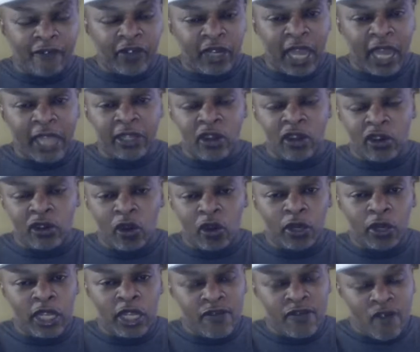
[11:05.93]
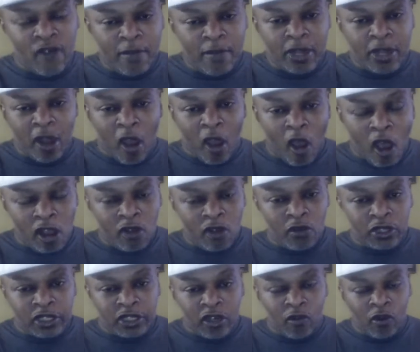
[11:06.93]
like there's no need for me to argue
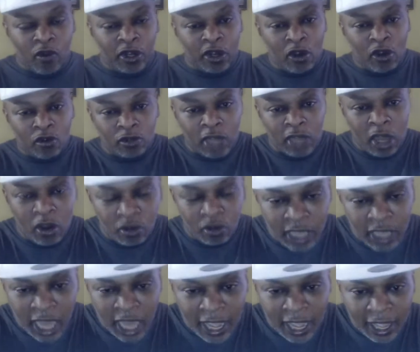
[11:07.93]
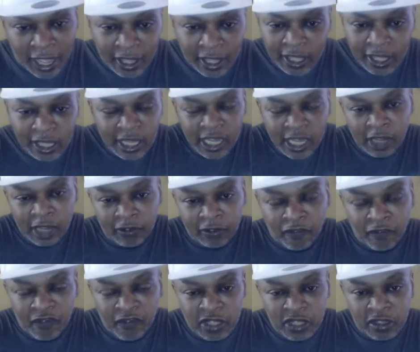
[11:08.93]
with someone online. It
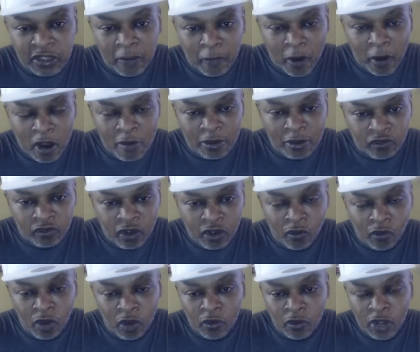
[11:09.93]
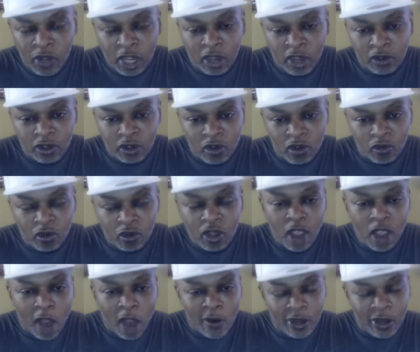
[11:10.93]
defeats the purpose. What are we gonna do?
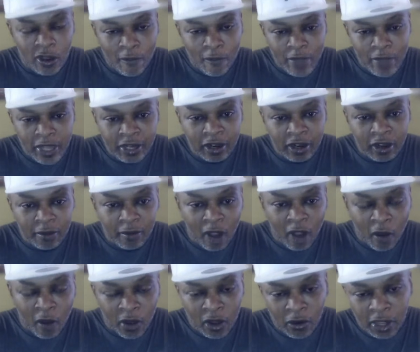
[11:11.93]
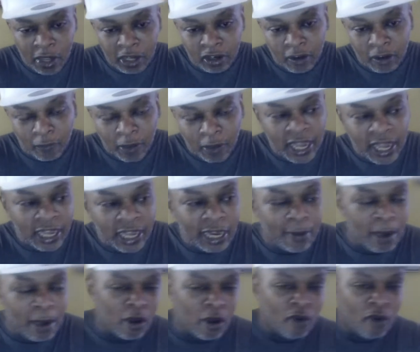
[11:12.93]
Are we gonna meet up? Are we gonna get on a plane?
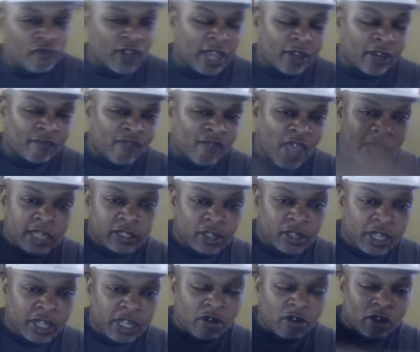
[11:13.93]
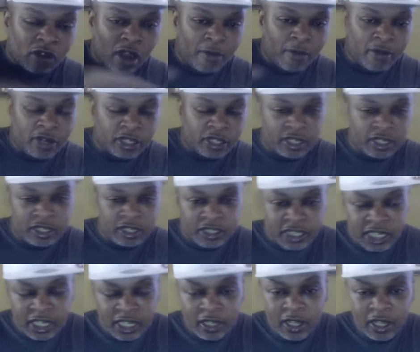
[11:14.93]
Am I gonna fly to Vegas, or he gonna come here to
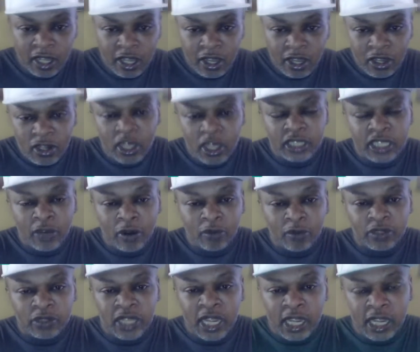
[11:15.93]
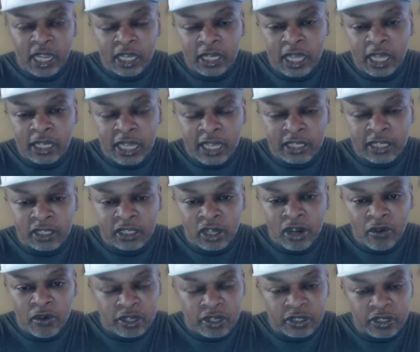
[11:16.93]
Tennessee? You understand what I'm saying? It ain't that
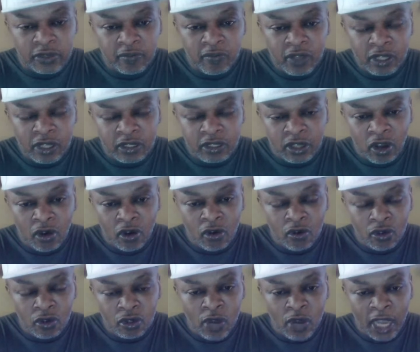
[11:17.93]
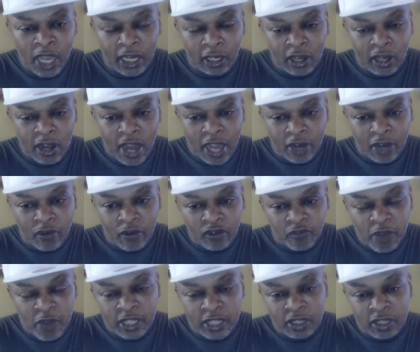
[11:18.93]
serious. So you gotta learn how to
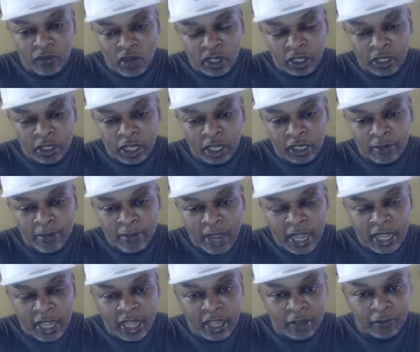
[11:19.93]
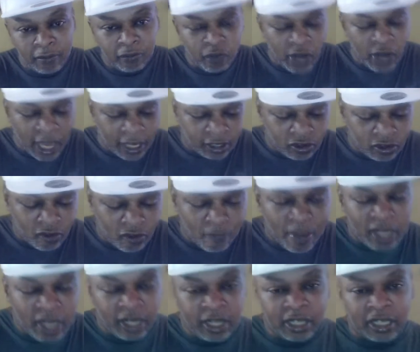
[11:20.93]
respect one another, man, and we gotta do
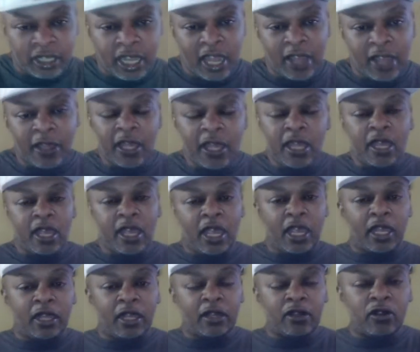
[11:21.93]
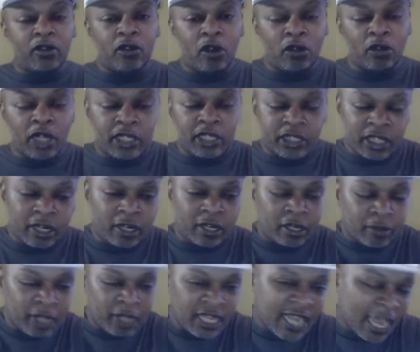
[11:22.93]
better at that. And that's something
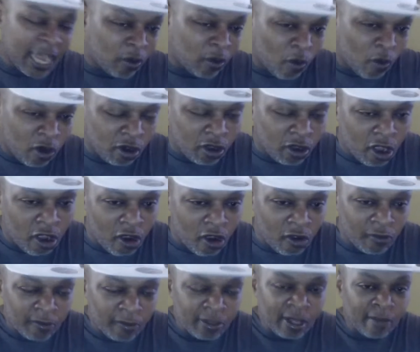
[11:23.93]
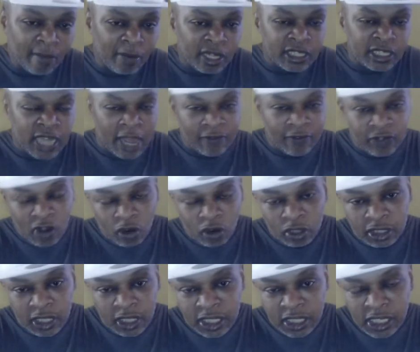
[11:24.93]
that he gotta work on, because I've
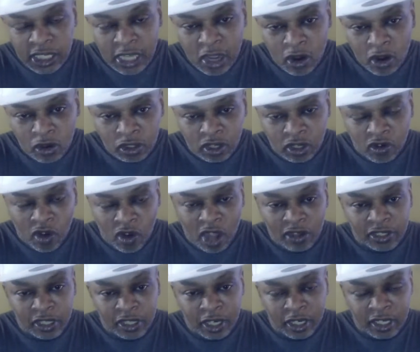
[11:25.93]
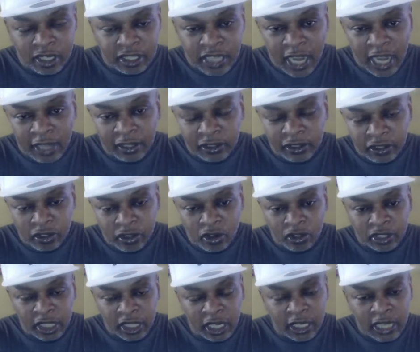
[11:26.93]
noticed as he goes across the other channels, you know
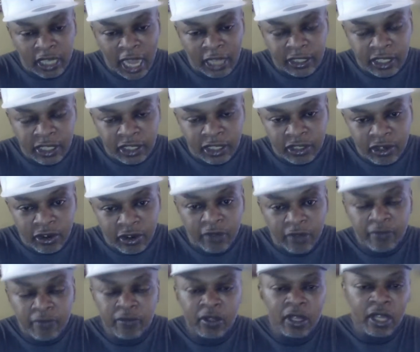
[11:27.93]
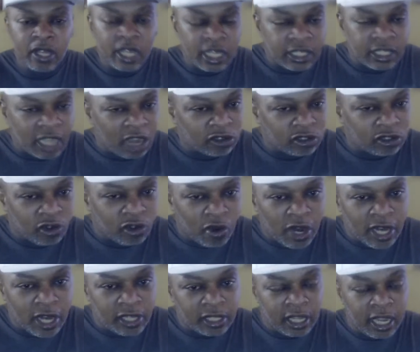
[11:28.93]
what I'm saying, not just here, he talks
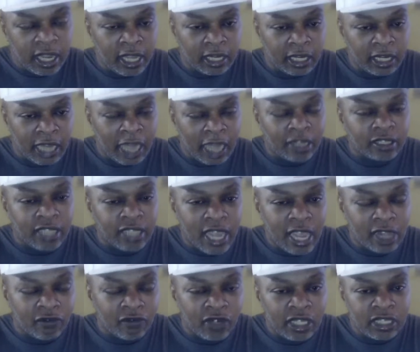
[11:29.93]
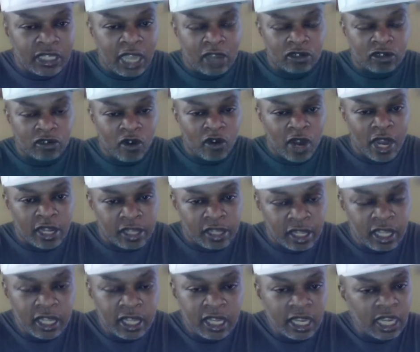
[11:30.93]
crazy. And a lot of times when he talks
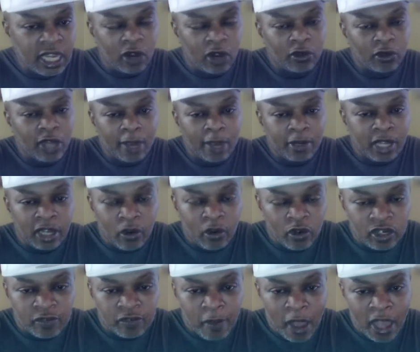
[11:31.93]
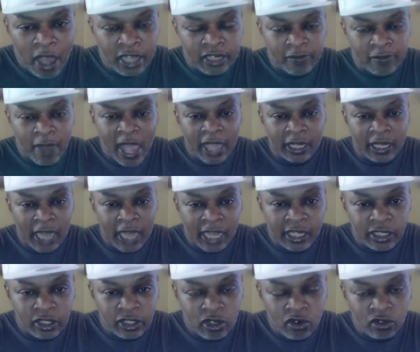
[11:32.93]
crazy, he don't never get a response back.
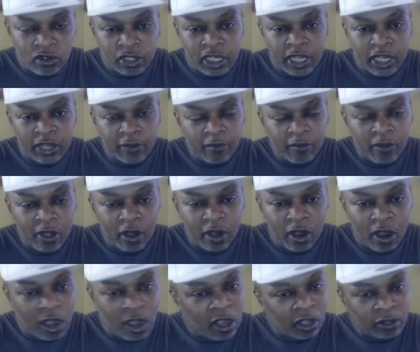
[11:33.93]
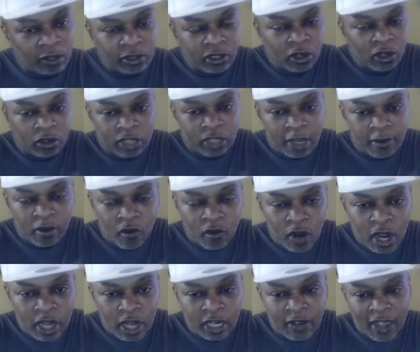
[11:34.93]
Like it's usually keep it in
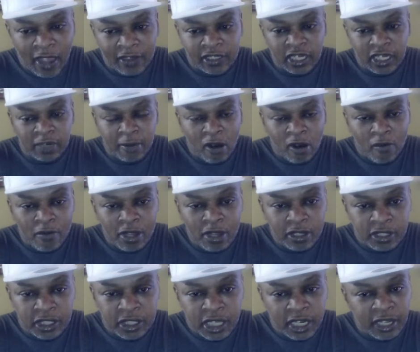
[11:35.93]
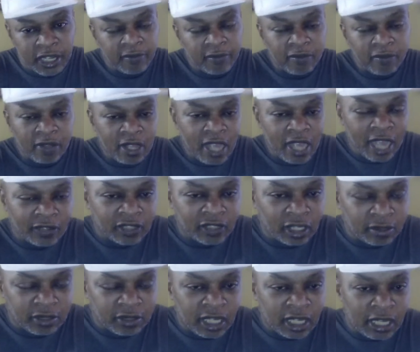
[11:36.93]
100. I seen him on Mill City. I
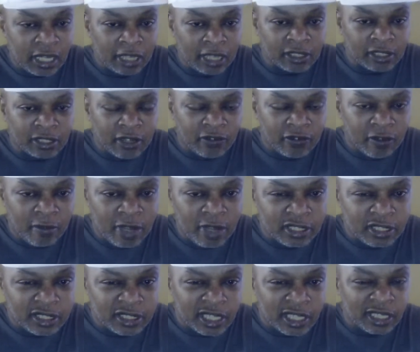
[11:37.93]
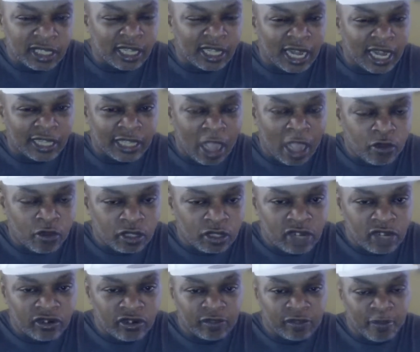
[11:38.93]
seen him say a lot of stuff to Mill City that I thought was
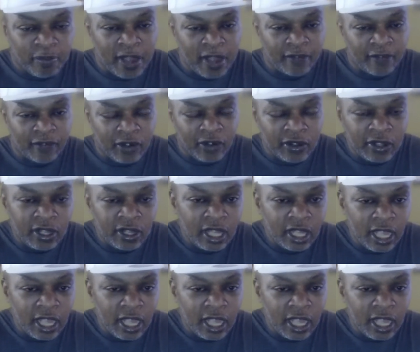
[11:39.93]
disrespectful.